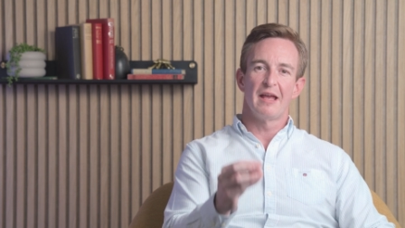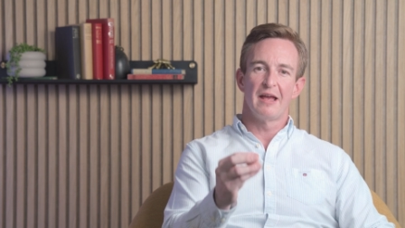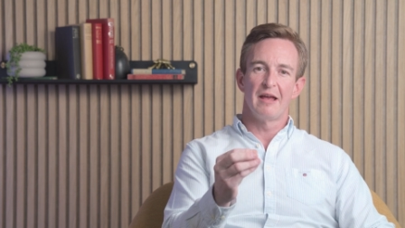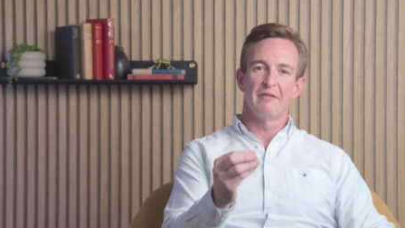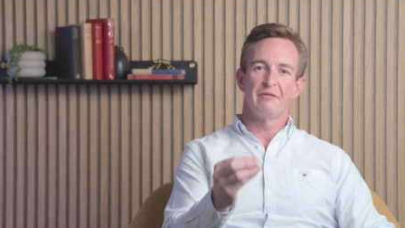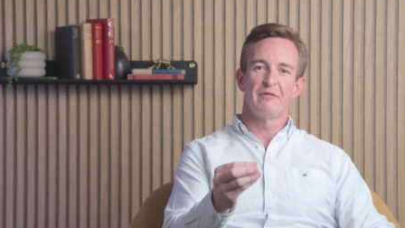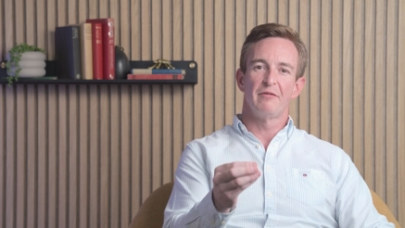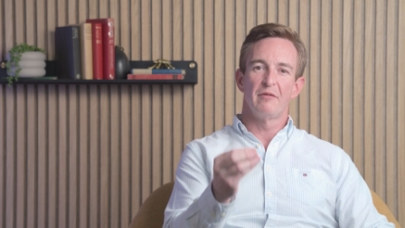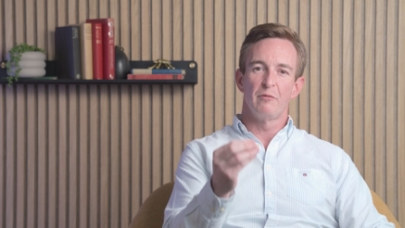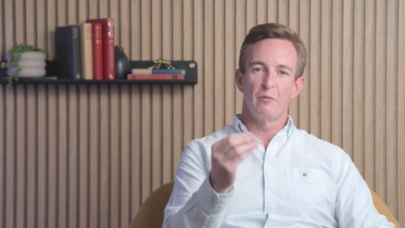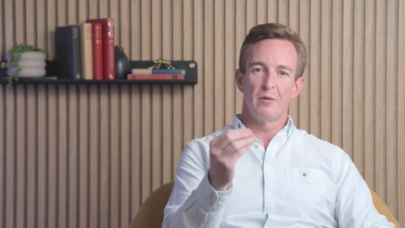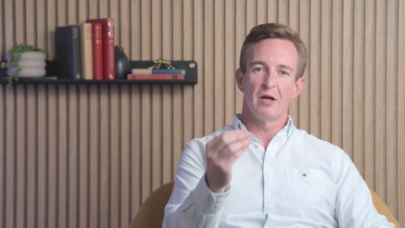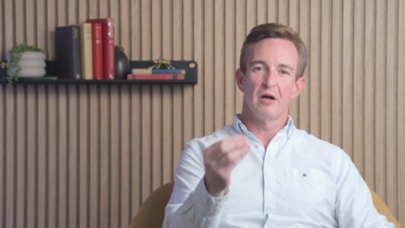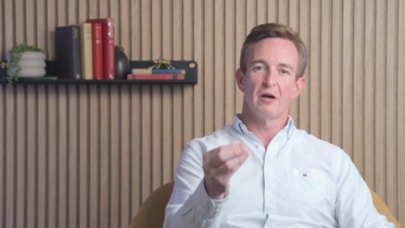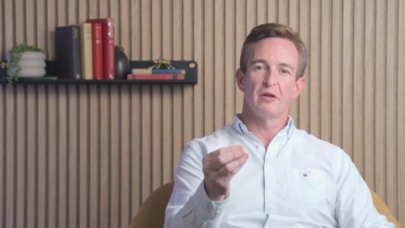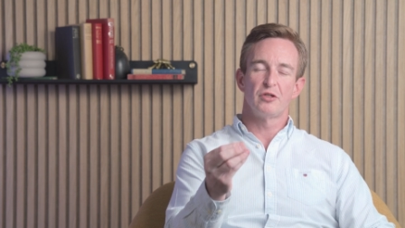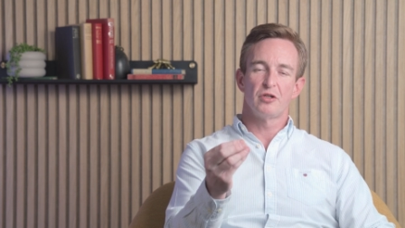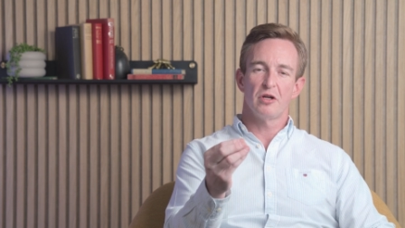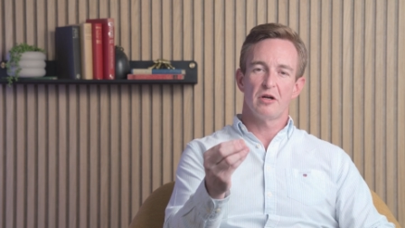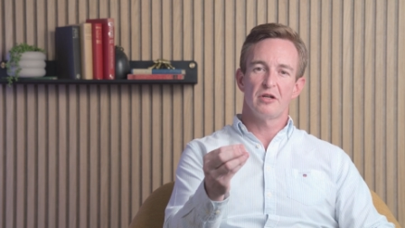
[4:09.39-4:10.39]
If we
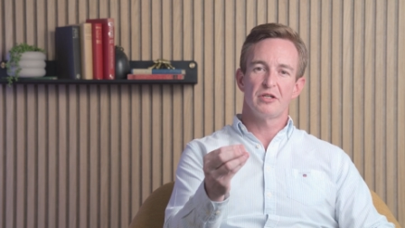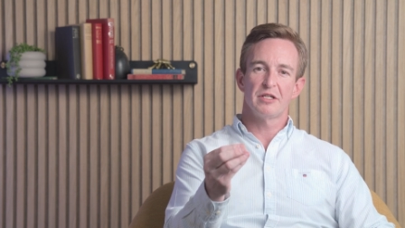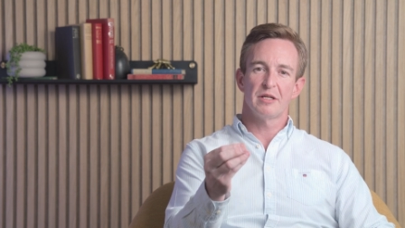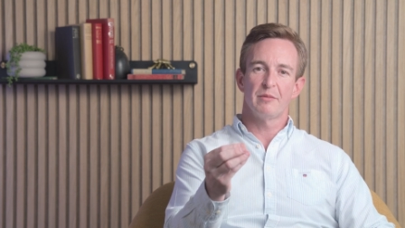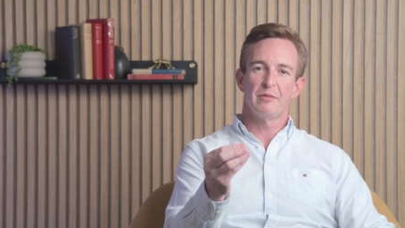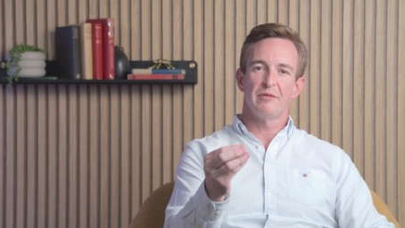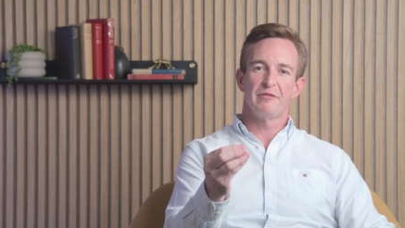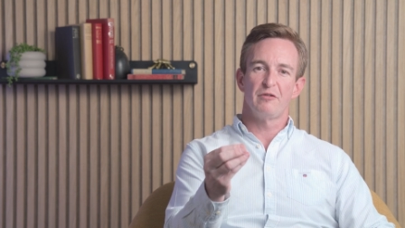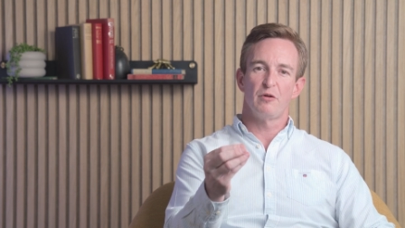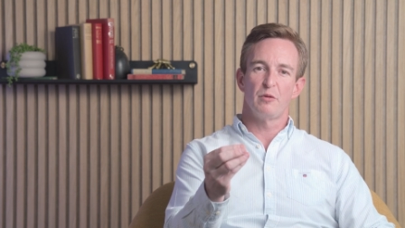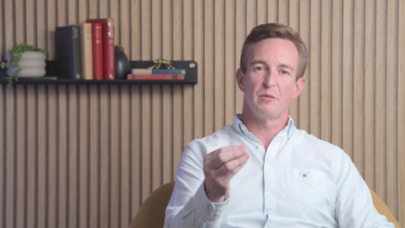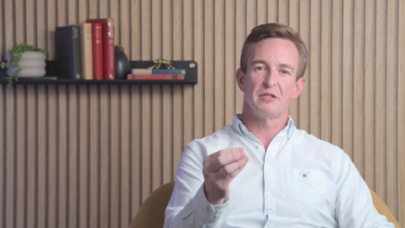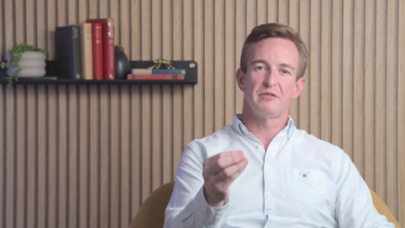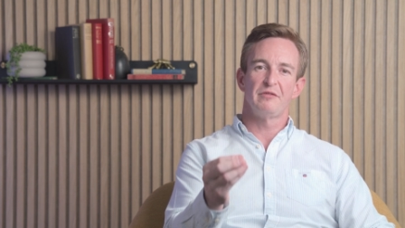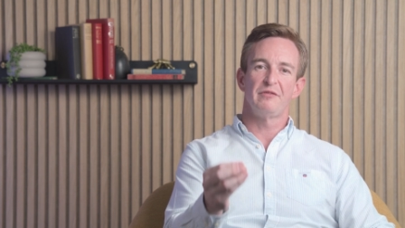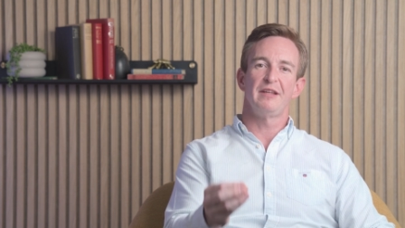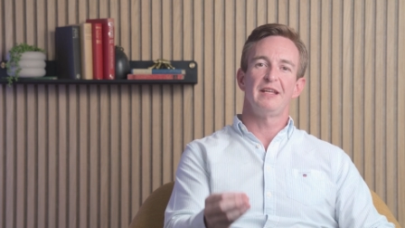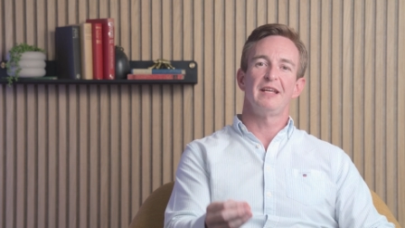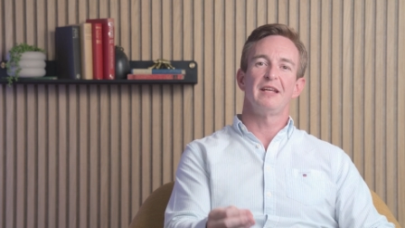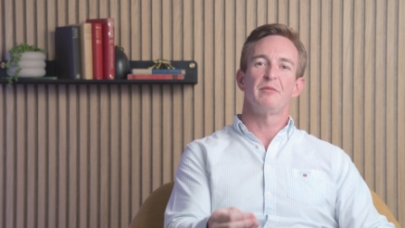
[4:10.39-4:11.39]
are charging a performance
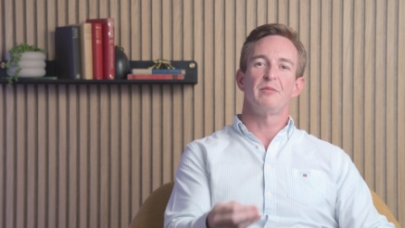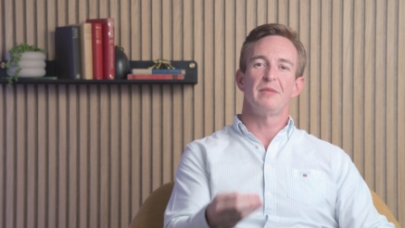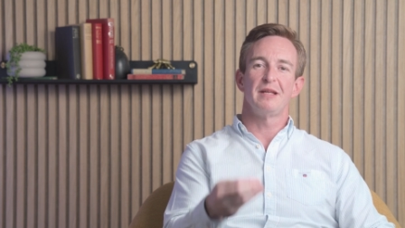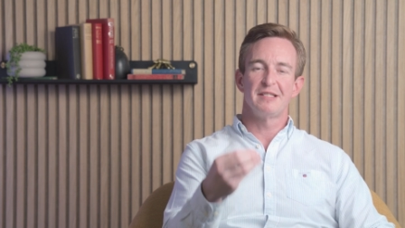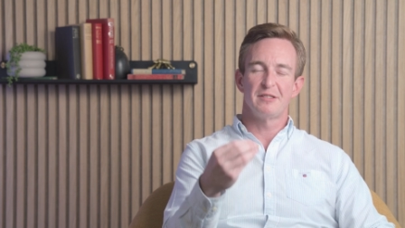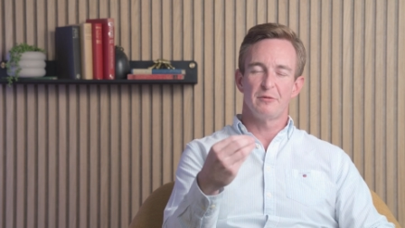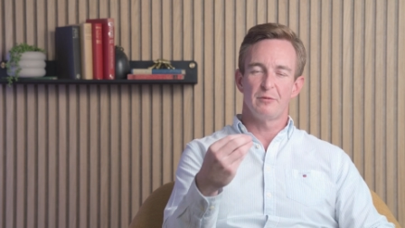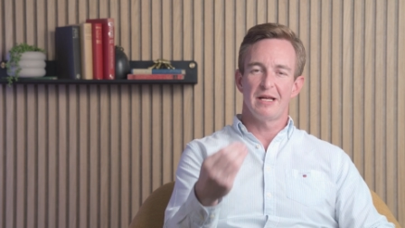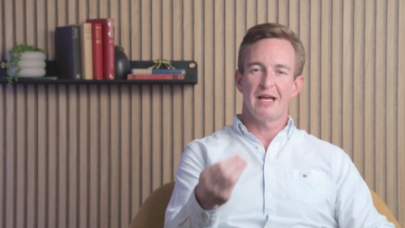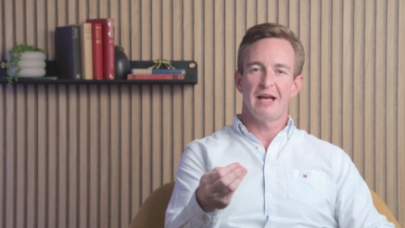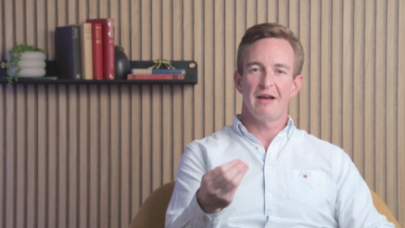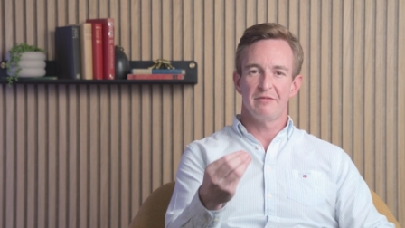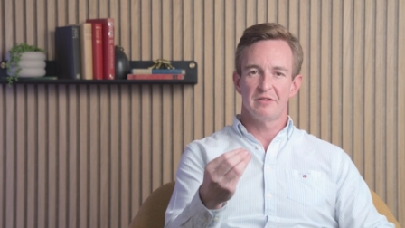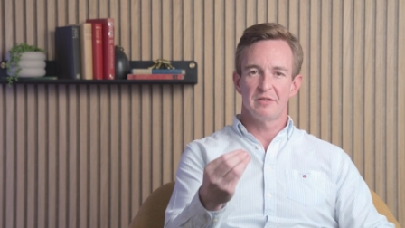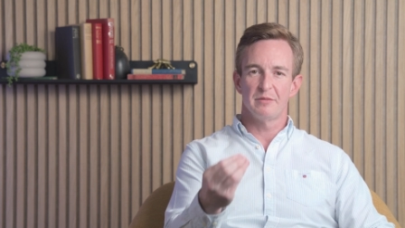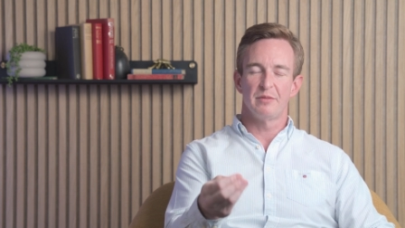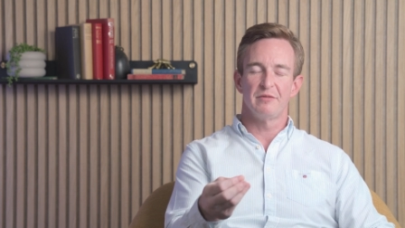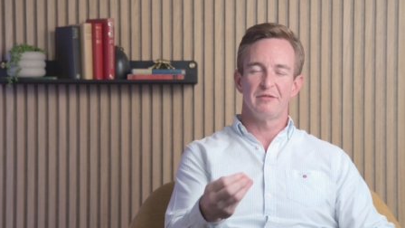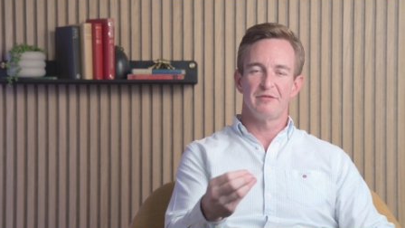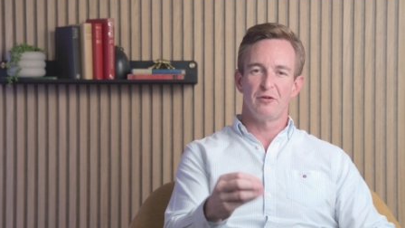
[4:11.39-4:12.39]
fee, it means that we have
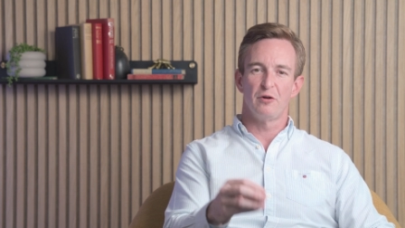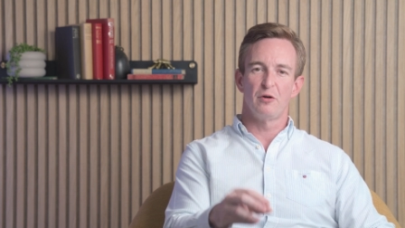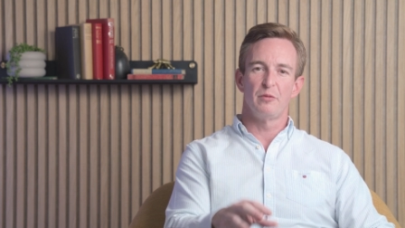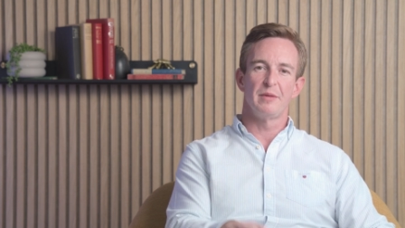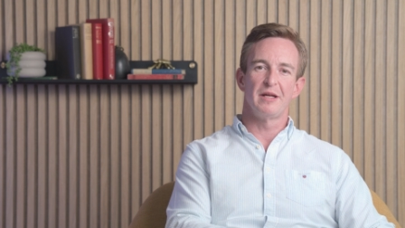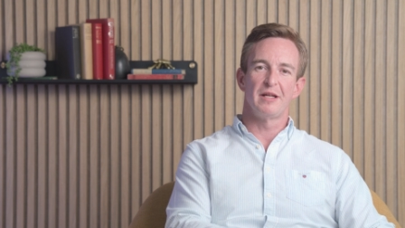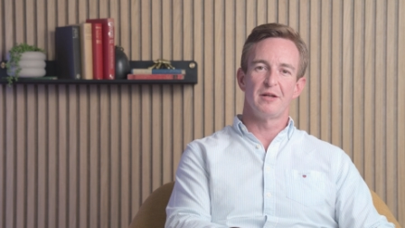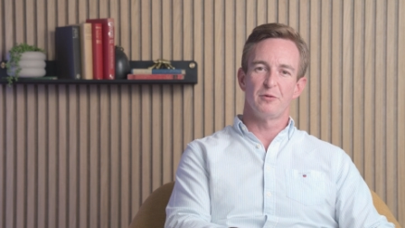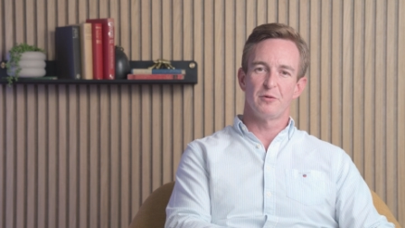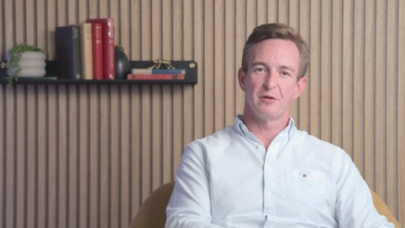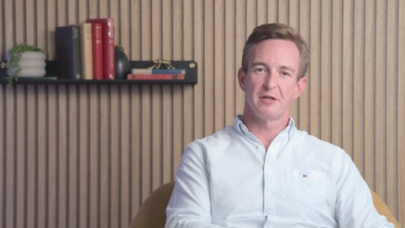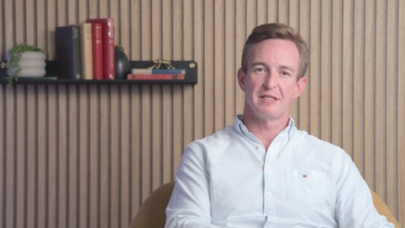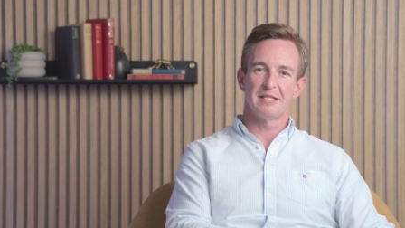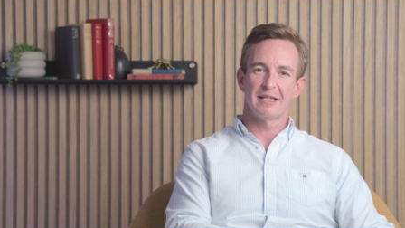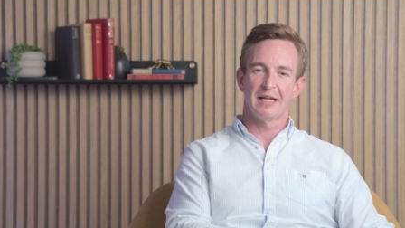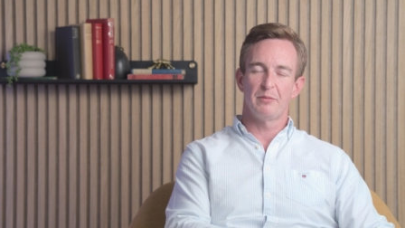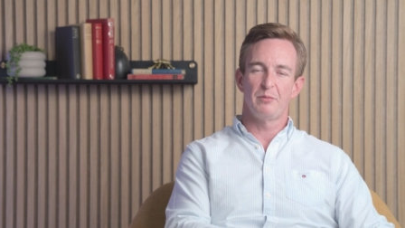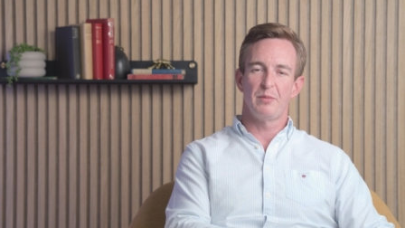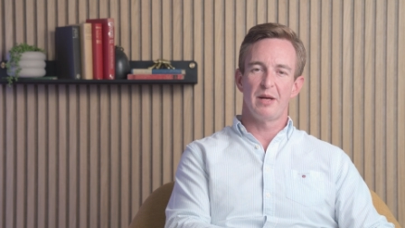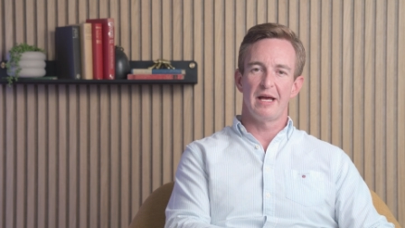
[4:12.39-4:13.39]
to perform in order to
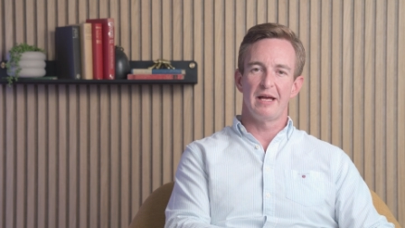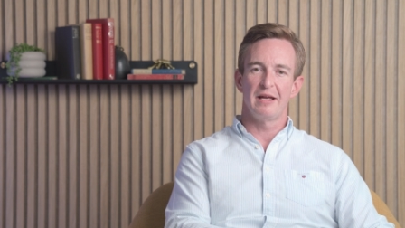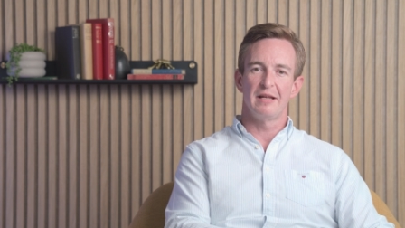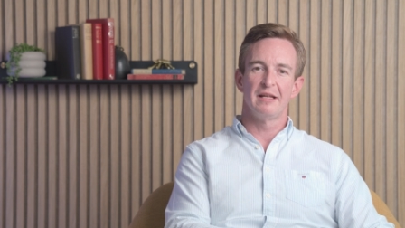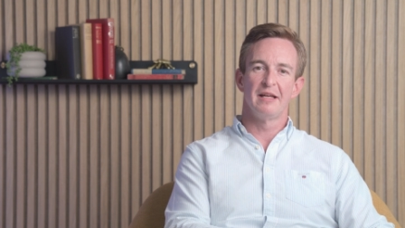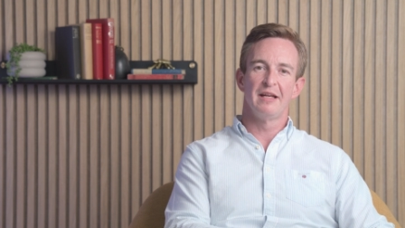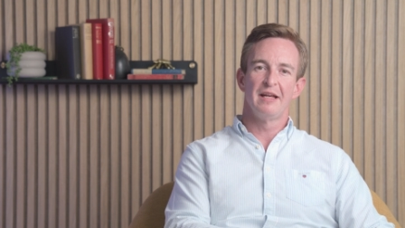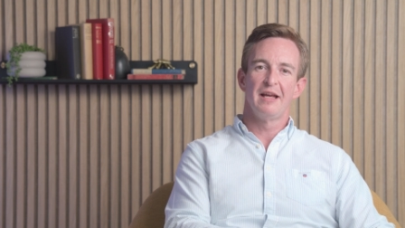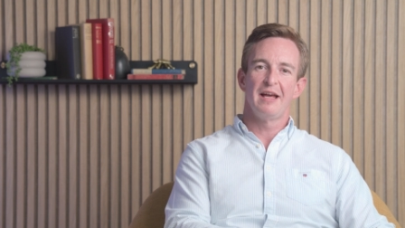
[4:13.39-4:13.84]
get paid.